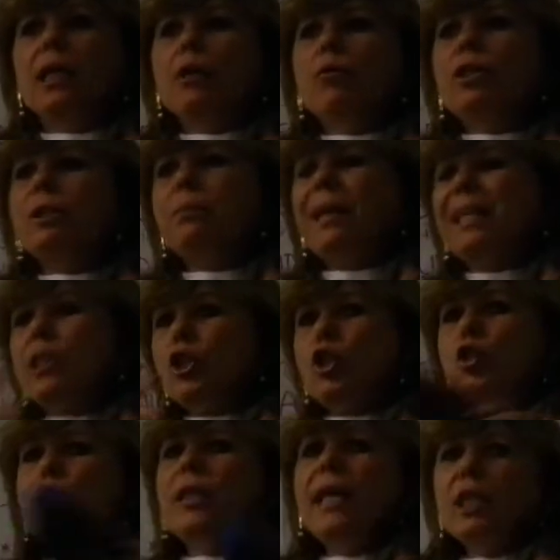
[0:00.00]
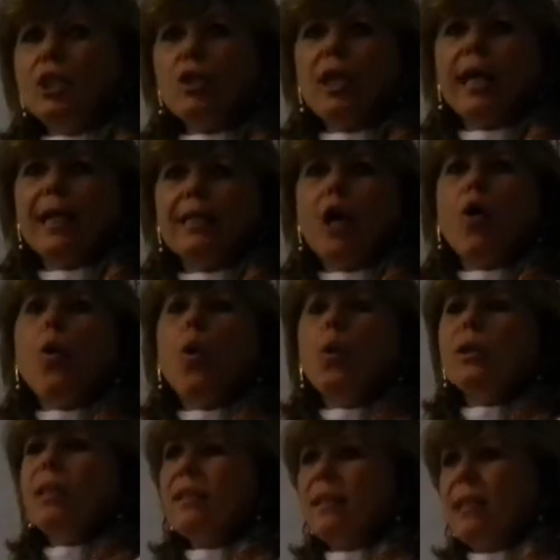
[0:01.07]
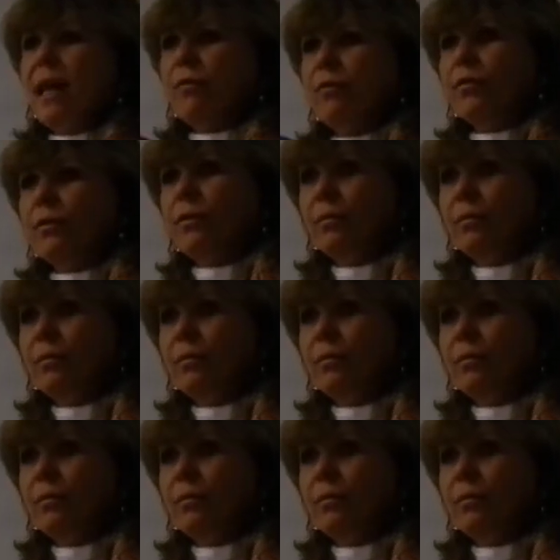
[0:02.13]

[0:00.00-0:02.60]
We spend 2 days together, all this stuff.